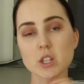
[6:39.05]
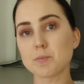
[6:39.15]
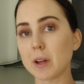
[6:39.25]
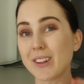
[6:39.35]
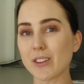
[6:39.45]

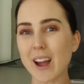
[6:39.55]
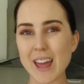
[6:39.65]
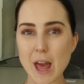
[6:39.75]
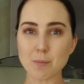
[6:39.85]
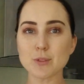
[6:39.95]
because I
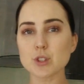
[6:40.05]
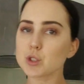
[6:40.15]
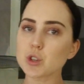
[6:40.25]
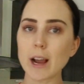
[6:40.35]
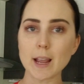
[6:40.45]
am still
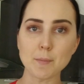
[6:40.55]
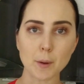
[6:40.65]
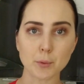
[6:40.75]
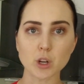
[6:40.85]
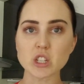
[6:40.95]
tracking my
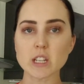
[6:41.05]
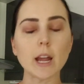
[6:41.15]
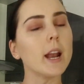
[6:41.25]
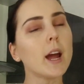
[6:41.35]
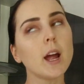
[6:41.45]
protein.